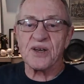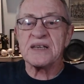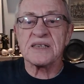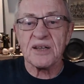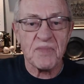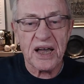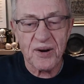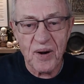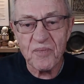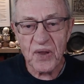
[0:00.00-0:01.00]
he's still my
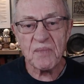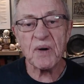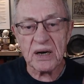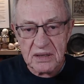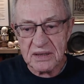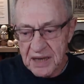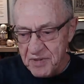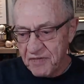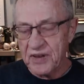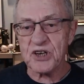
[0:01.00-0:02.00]
hero. But let me
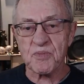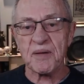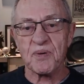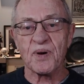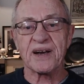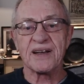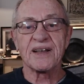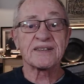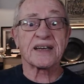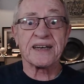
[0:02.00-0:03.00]
finish my point.
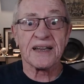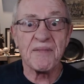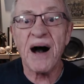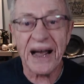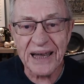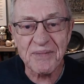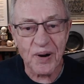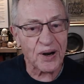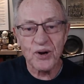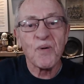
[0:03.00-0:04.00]
To Kill a
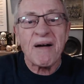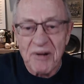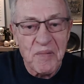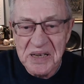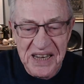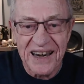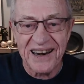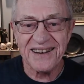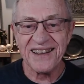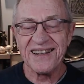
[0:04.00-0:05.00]
Mockingbird, whoever was in
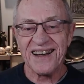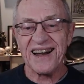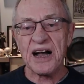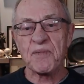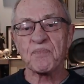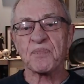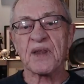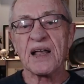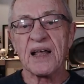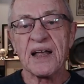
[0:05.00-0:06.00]
it,
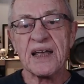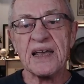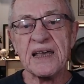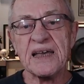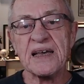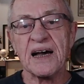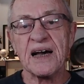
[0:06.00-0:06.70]
he